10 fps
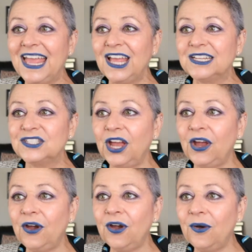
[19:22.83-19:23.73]

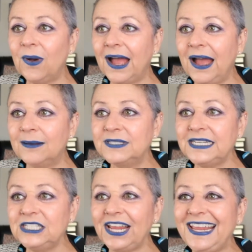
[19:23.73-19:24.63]
So, um,
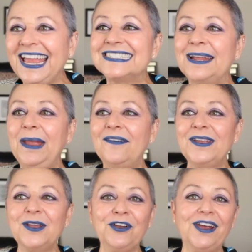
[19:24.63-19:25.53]
CJ, yes, I'm
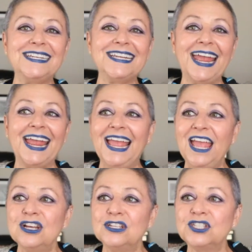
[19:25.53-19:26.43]
having a great day.
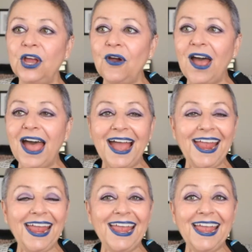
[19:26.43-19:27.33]
So
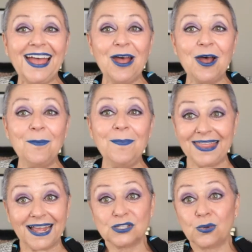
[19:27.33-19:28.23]
I, um,
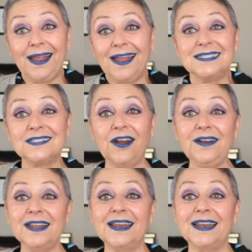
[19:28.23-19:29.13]
that's why I
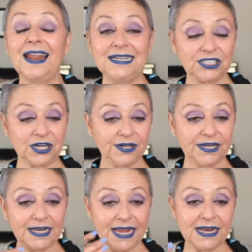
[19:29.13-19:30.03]
started. I
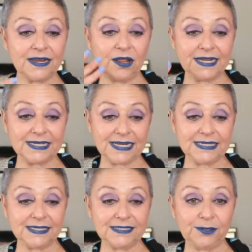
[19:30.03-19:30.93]
started in
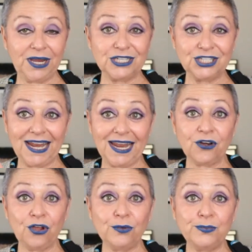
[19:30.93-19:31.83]
anticipation and
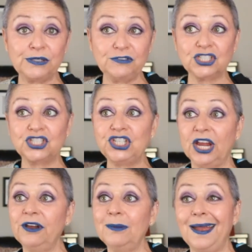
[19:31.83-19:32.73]
hopes of just
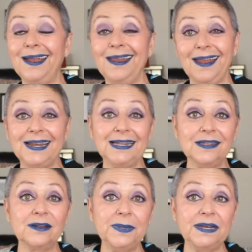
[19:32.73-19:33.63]
sharing my kind of
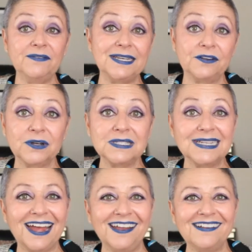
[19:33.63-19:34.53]
little bit of a different
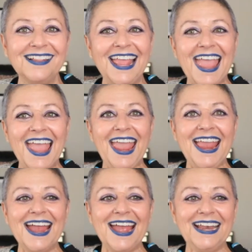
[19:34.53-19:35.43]
style,
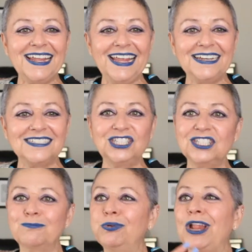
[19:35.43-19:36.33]
and it has
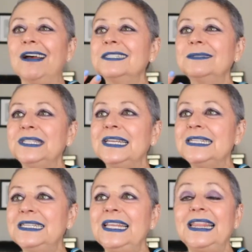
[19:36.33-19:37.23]
just blossomed
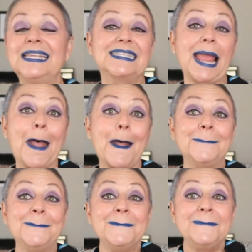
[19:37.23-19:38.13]
into this
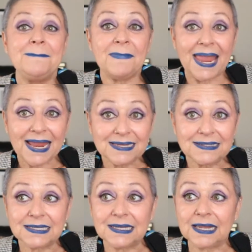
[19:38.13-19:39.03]

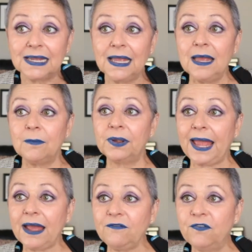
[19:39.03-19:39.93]
amazing
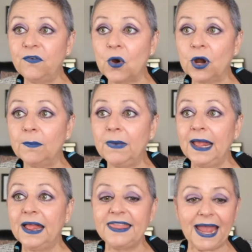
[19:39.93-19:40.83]
platform
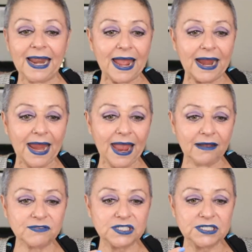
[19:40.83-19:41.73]
that I
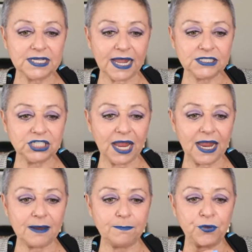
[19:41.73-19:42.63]
have such
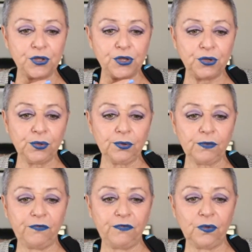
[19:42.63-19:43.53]
a
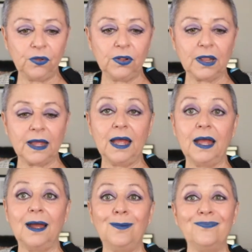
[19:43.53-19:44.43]
beautiful,
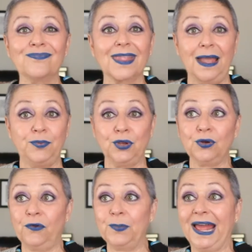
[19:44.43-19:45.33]
um, a
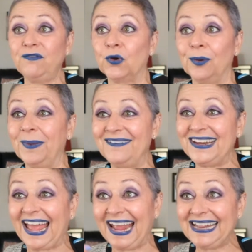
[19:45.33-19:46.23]
beautiful platform. I
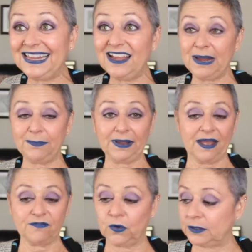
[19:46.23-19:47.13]
mean, I love my
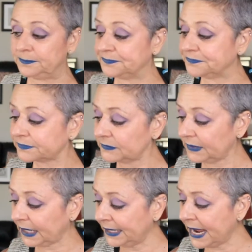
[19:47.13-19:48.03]
platform.
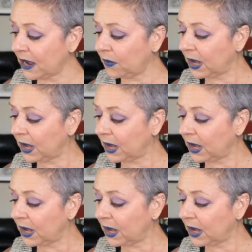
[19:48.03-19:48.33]
Now,